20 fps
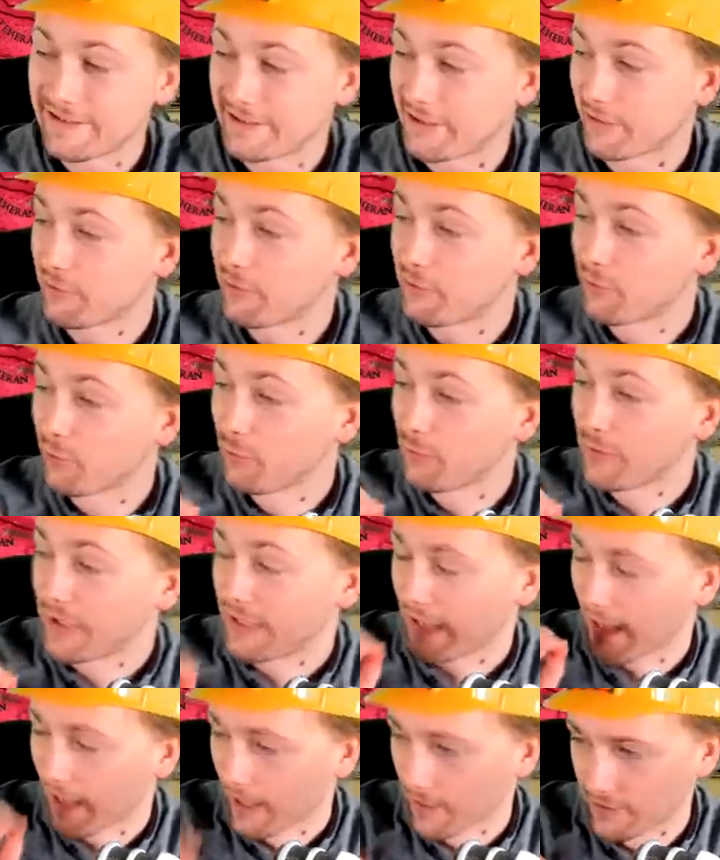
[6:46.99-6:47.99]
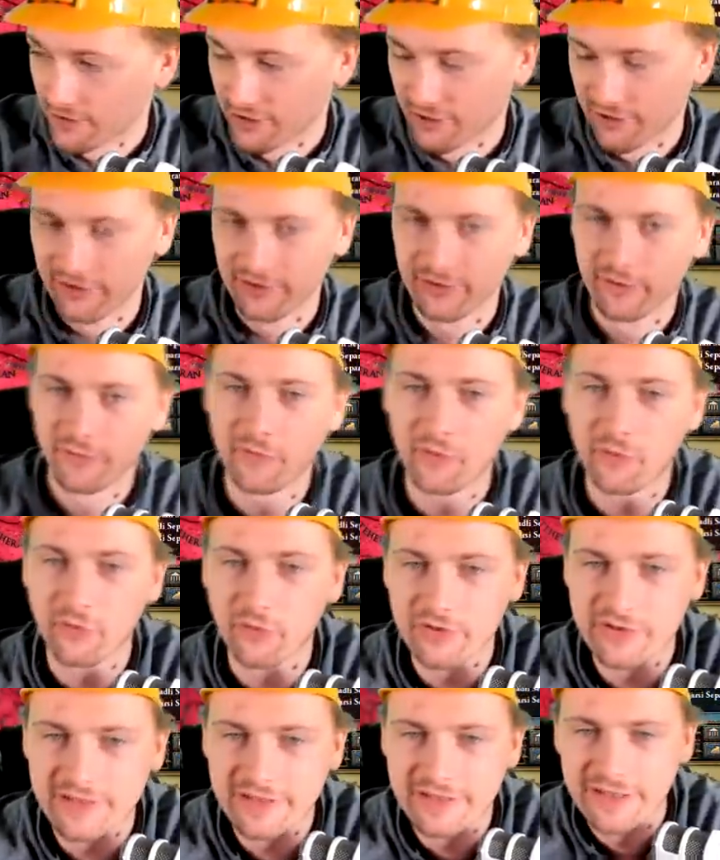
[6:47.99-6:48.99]
So it will be harder, of
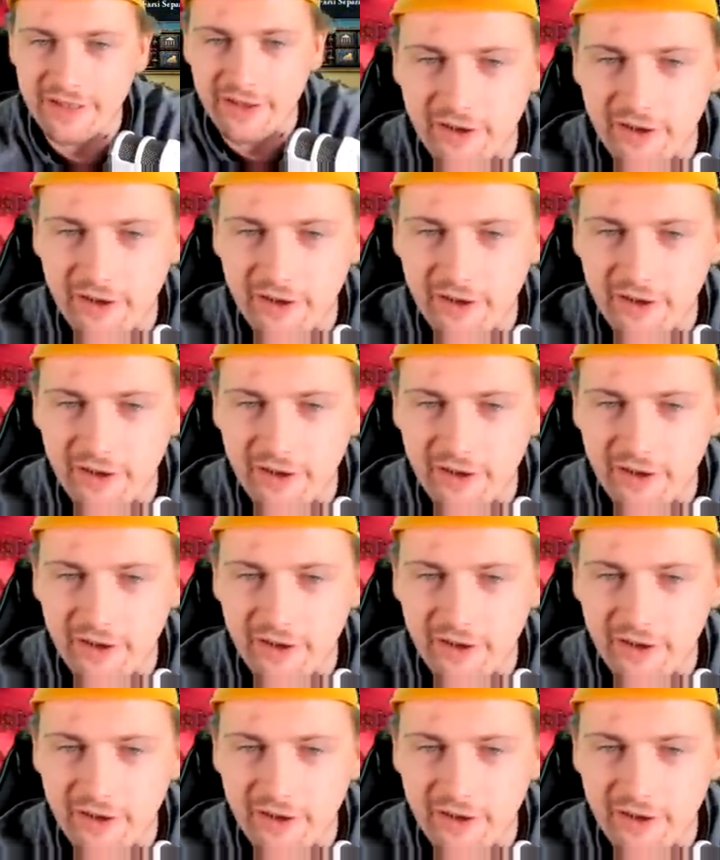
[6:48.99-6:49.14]
course.